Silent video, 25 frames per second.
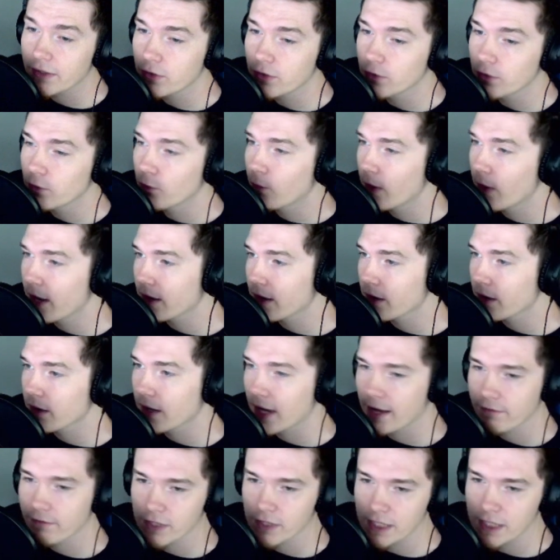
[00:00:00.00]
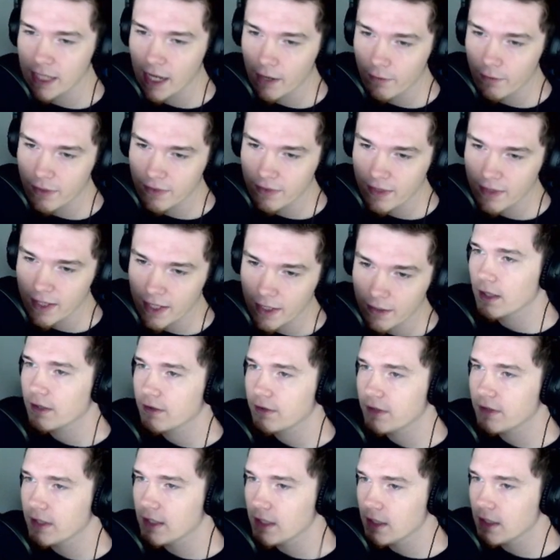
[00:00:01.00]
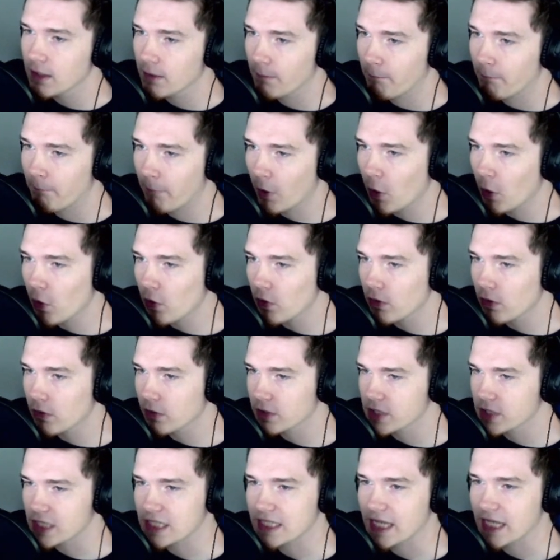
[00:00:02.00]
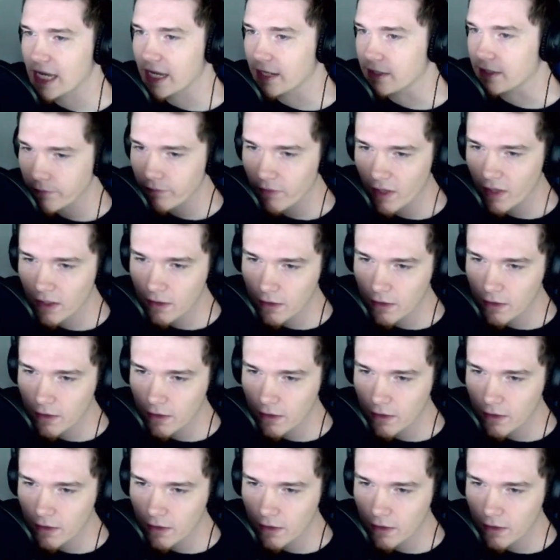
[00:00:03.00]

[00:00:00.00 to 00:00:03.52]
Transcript: wear every now and then. The Bull Set,